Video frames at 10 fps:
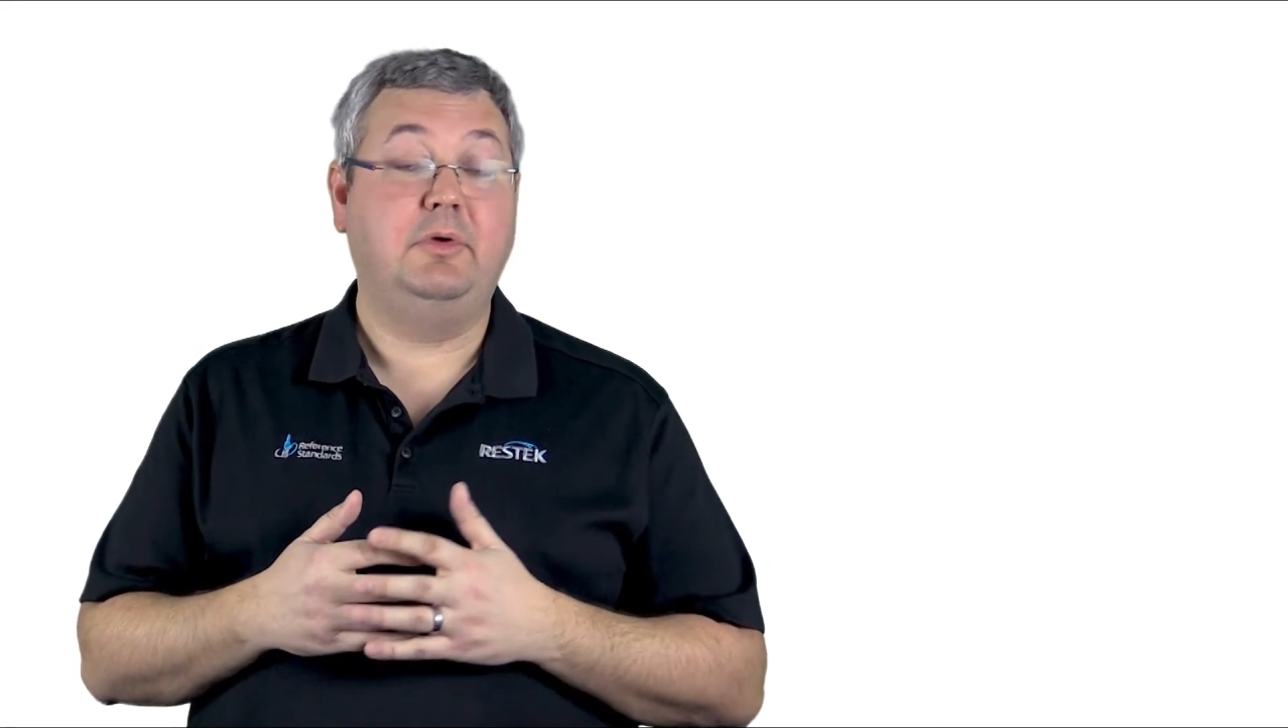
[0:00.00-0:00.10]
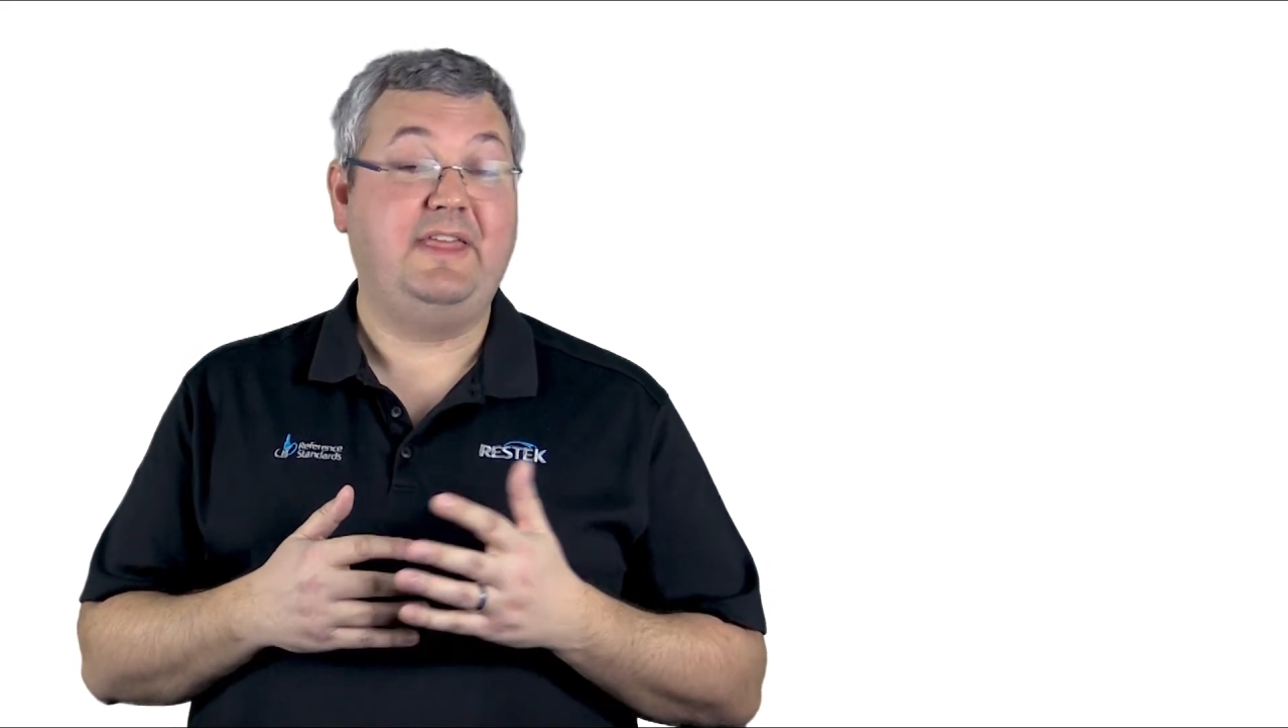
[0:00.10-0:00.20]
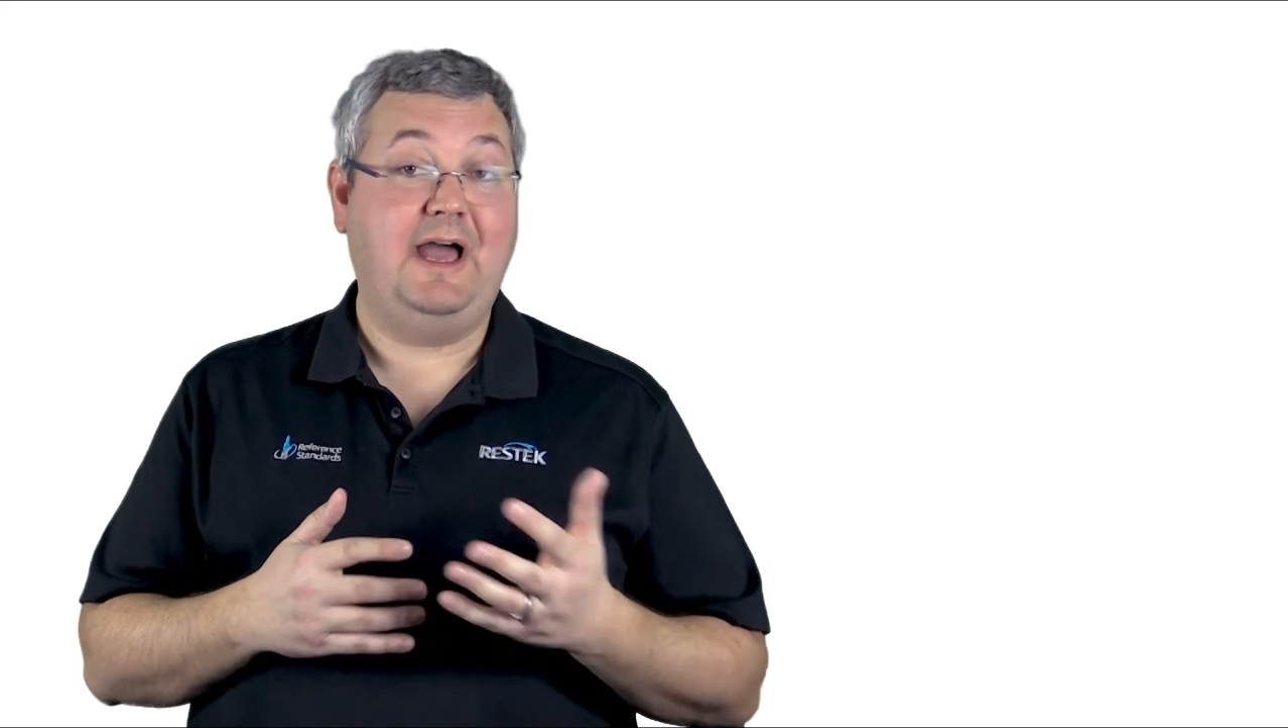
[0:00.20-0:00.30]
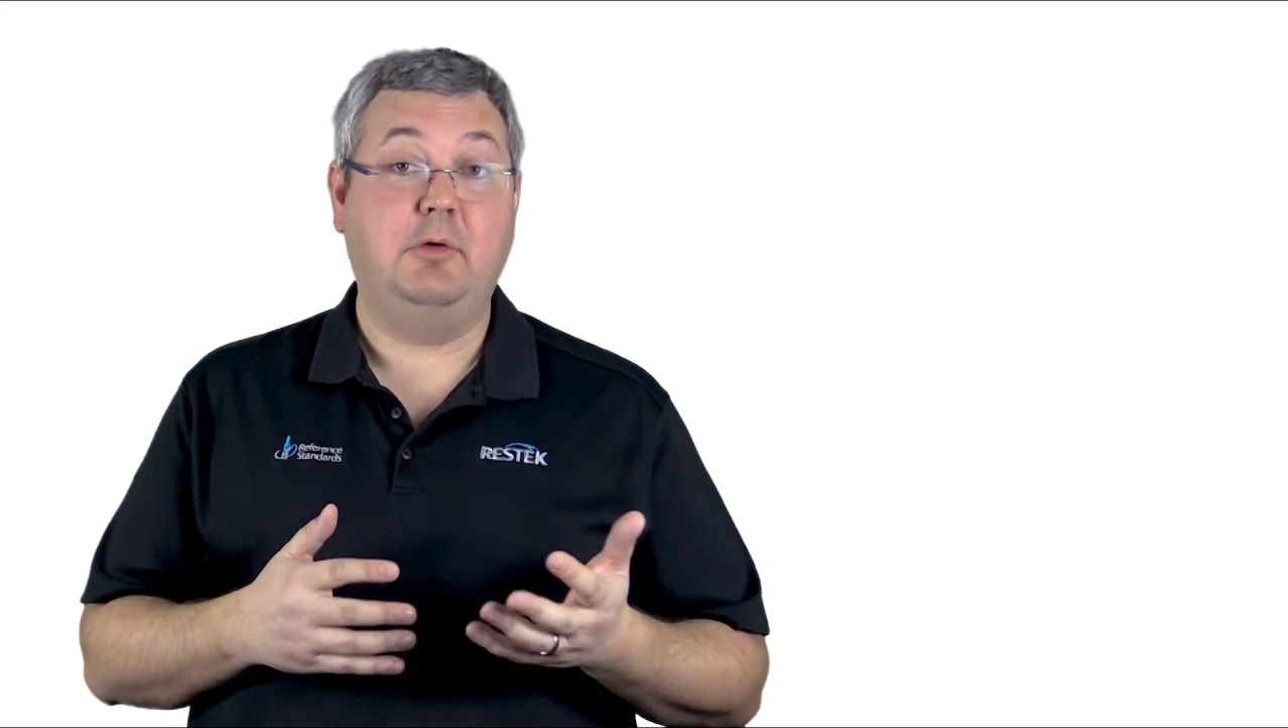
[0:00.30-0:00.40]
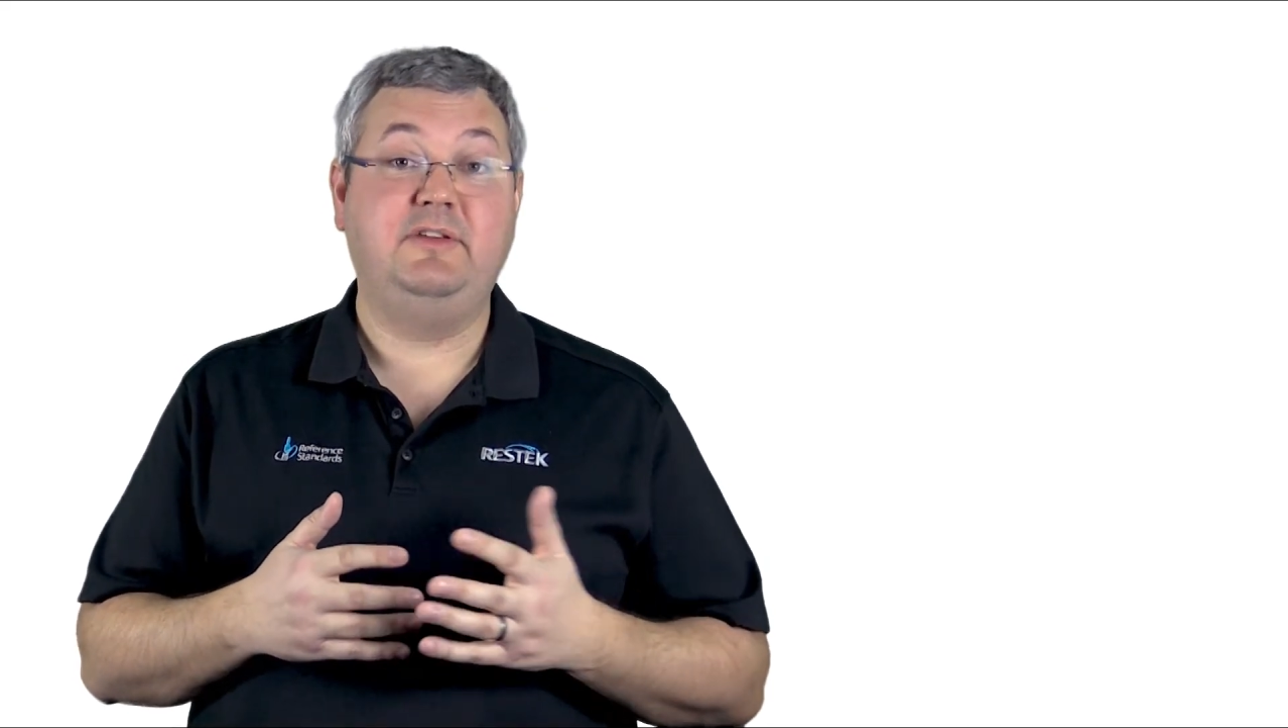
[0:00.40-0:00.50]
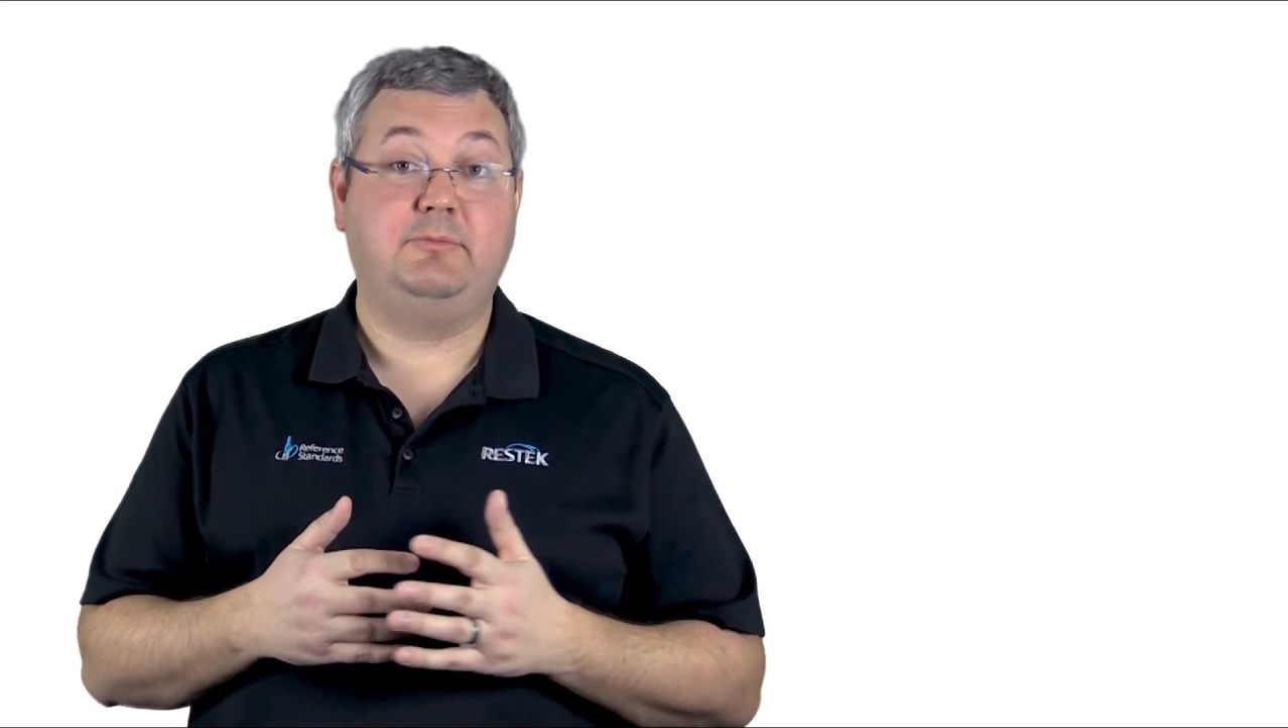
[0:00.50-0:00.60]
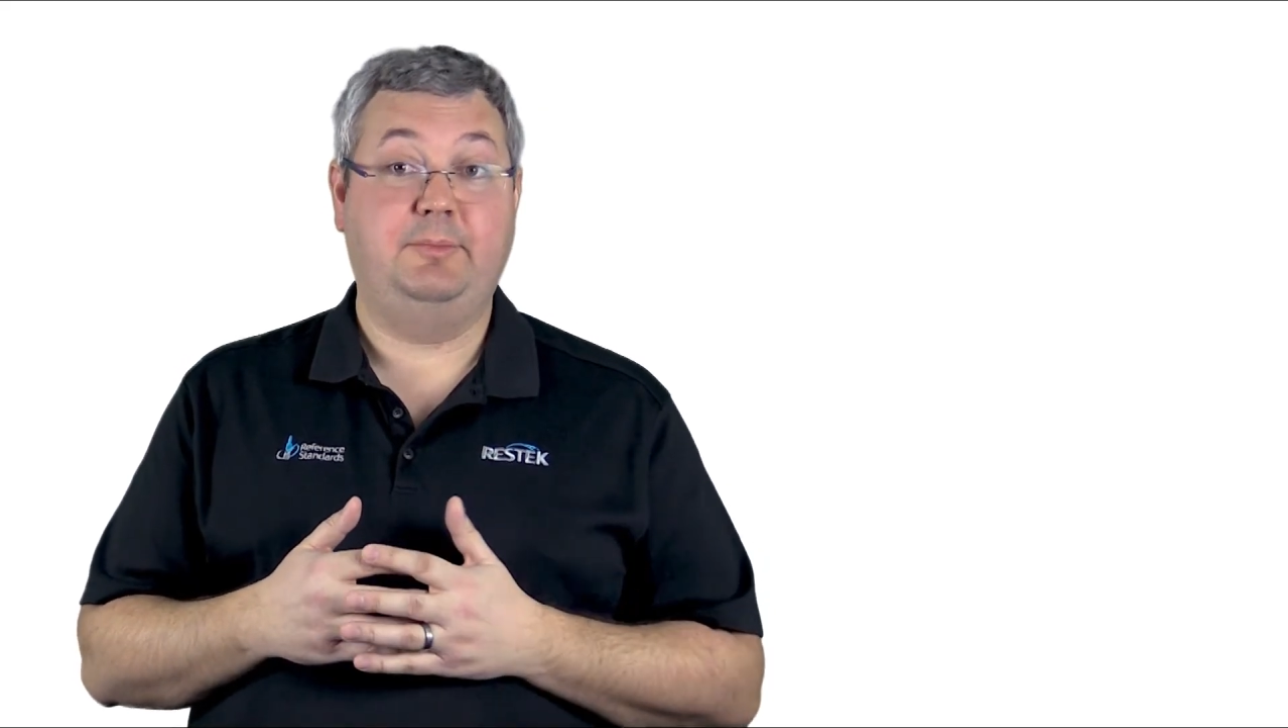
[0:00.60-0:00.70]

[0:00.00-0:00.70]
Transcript: with how we've